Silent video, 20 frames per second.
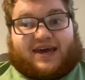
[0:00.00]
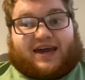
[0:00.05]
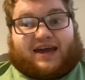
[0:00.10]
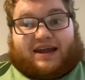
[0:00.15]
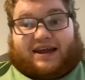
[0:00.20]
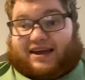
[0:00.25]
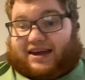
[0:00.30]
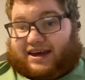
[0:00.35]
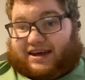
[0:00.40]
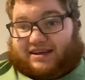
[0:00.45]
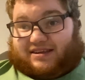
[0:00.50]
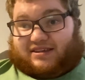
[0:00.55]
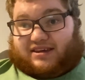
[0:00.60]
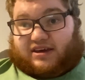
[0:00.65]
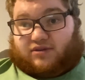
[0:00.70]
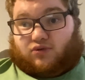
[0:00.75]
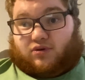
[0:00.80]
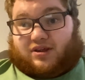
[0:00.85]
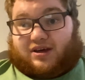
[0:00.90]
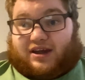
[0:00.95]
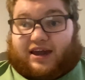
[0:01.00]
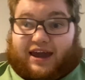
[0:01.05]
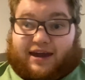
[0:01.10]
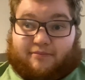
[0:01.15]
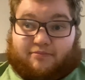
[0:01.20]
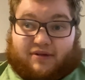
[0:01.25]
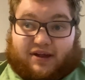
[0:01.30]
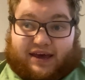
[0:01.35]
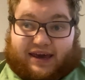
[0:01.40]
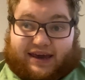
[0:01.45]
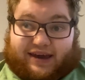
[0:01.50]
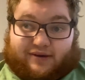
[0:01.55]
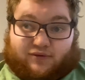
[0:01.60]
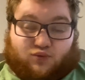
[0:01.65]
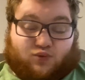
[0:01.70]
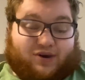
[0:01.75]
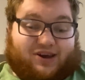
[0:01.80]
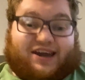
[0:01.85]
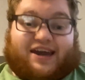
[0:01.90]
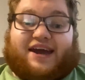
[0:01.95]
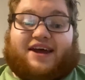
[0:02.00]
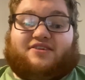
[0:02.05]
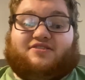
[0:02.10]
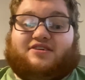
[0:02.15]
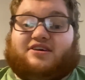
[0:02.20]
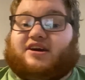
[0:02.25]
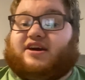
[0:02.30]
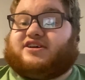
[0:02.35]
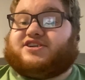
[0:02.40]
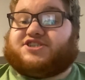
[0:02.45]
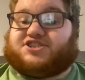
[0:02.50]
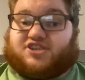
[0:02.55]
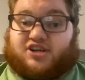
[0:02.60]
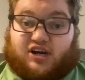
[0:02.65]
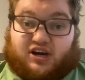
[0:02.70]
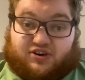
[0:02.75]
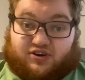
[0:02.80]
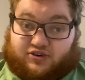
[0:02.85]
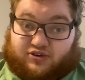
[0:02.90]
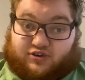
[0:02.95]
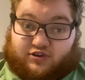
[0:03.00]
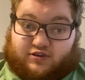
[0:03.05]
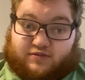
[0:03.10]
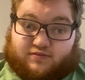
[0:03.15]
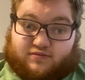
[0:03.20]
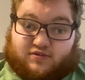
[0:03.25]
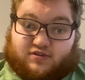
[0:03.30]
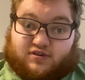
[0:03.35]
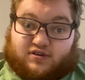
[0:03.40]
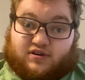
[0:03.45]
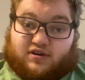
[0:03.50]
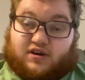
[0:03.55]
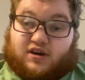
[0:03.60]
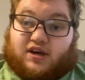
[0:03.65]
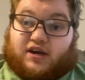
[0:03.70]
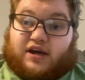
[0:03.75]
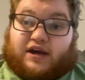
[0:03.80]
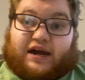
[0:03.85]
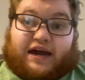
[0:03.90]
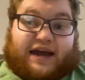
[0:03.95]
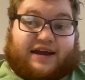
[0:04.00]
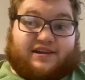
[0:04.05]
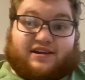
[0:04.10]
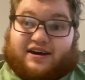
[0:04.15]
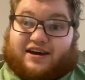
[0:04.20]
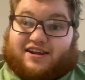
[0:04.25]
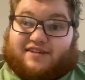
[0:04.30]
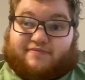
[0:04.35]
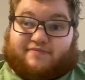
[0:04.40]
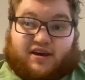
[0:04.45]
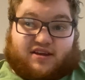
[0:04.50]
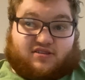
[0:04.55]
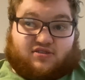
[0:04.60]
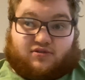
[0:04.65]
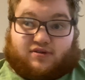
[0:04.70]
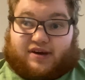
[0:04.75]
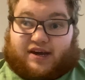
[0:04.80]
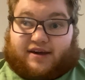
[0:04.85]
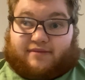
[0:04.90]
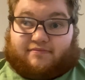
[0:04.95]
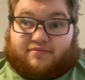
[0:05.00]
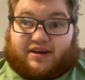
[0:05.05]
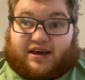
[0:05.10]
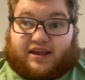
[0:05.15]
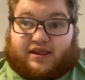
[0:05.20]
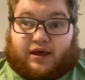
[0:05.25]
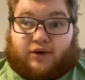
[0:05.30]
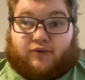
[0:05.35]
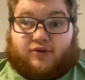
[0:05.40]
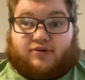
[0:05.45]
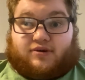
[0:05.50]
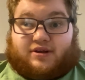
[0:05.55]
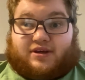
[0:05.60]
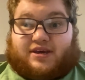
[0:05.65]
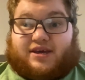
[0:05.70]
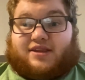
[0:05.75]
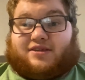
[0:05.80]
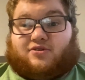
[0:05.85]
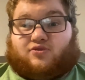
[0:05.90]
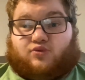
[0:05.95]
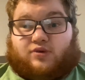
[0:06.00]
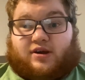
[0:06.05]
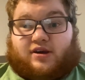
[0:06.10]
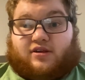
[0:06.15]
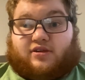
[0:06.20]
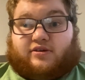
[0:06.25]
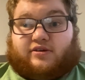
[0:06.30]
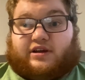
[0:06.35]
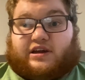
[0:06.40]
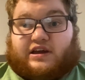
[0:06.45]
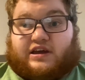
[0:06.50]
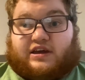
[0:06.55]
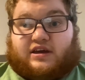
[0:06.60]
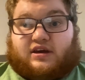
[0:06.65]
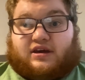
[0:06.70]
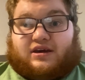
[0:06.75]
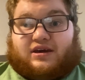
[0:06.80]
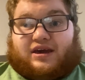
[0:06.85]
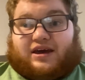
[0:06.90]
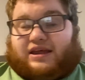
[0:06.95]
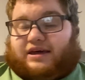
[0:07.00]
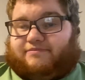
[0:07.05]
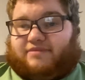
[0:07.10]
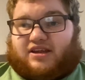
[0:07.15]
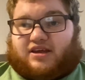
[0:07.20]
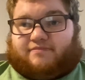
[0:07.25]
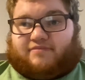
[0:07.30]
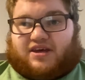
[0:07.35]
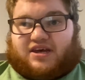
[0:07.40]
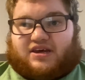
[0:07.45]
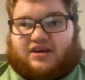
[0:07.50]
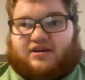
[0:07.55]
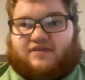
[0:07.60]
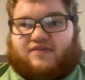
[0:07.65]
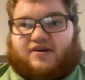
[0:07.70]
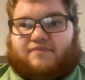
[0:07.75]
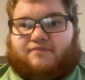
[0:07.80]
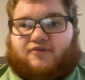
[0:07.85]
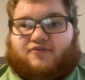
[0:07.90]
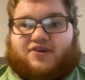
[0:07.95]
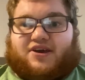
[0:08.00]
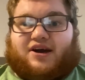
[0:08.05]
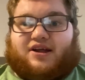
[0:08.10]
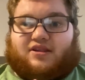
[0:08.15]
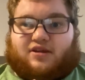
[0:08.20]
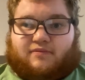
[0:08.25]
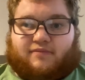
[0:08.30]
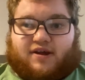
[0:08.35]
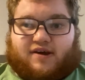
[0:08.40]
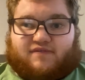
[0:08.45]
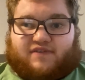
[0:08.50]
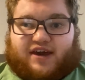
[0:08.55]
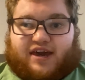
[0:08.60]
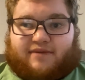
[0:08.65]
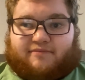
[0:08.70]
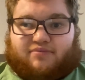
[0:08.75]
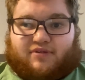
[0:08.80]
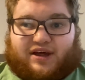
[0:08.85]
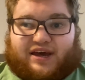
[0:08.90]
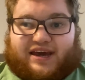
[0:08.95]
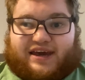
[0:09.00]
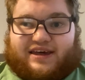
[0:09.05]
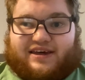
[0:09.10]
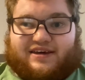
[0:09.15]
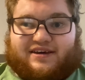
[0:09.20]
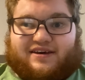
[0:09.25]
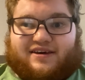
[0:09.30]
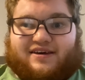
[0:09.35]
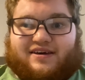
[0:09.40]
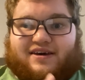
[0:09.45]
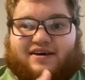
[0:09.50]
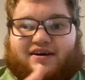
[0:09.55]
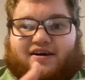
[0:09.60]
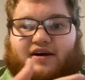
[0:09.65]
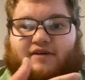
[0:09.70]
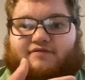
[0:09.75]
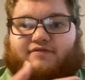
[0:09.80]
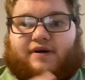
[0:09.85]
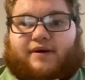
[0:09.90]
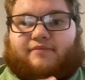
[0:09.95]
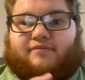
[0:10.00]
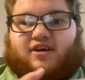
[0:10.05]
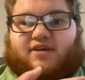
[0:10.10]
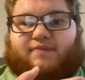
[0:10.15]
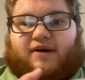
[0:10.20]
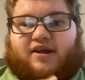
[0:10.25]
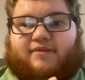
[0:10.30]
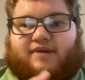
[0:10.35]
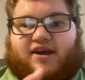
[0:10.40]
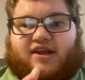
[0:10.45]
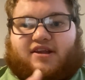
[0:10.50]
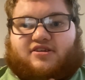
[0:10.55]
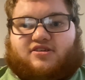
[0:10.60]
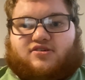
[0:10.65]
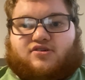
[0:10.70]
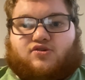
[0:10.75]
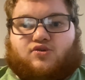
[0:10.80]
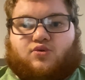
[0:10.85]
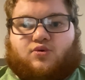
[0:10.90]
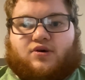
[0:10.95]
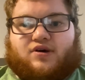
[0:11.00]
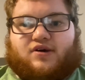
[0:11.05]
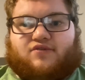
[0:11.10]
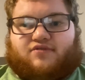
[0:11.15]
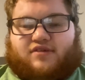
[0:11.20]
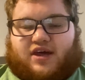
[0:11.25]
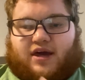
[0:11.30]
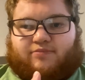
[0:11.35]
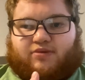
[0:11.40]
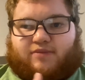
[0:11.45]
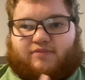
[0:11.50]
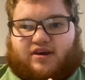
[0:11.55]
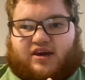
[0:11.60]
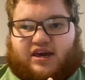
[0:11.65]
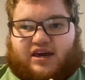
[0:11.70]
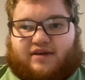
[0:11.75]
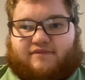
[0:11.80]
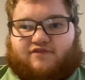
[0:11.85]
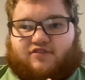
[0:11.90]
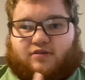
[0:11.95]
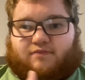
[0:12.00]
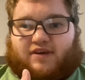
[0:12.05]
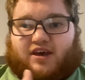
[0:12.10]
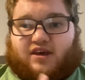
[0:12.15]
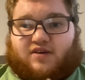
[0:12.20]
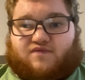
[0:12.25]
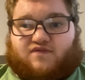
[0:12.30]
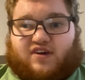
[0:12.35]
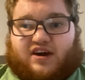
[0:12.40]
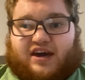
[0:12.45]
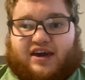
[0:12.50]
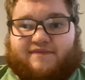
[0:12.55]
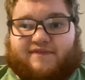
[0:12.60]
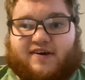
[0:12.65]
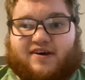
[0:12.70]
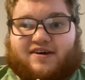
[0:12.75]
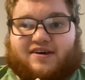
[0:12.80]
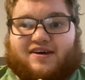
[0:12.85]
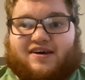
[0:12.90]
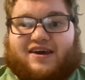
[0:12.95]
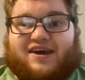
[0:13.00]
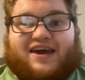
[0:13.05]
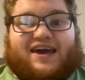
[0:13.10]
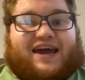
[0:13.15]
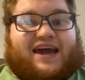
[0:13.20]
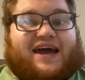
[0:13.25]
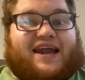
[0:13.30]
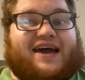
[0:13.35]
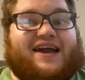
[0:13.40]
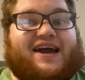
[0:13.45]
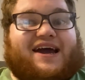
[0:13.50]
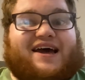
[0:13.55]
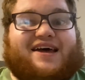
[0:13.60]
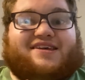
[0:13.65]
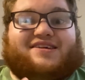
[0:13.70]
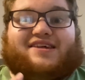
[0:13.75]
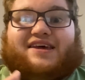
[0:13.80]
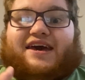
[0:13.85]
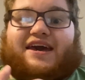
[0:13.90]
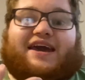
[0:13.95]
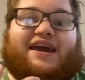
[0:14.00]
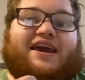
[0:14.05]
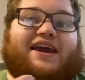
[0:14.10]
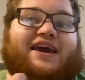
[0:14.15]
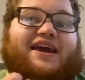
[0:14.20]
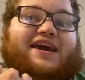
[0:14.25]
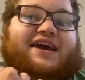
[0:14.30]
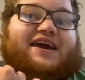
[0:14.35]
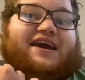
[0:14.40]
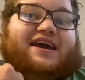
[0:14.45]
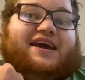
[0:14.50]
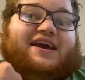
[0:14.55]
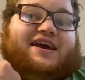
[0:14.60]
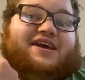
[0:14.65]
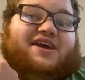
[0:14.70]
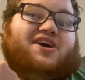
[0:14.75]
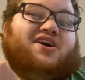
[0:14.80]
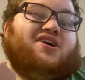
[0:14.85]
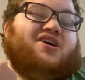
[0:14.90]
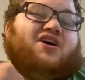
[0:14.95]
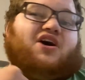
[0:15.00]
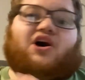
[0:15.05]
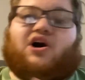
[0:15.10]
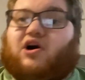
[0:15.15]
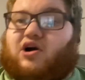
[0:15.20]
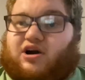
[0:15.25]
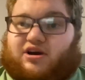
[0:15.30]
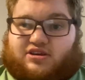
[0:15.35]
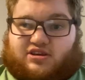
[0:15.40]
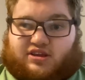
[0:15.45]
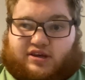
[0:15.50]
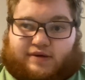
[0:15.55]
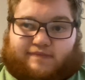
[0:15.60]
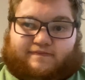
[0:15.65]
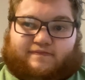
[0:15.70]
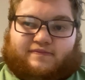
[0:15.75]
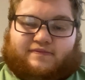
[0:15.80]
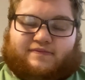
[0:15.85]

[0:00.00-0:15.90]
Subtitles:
and I gotta say, well, the gameplay was actually a shocker. I did not expect no gameplay. I thought we were gonna see the trailer, like bits and pieces of it, but we got a little bit of gameplay of Spider-Man 2 for the upcoming game for the PS5, and I gotta say, it is awesome.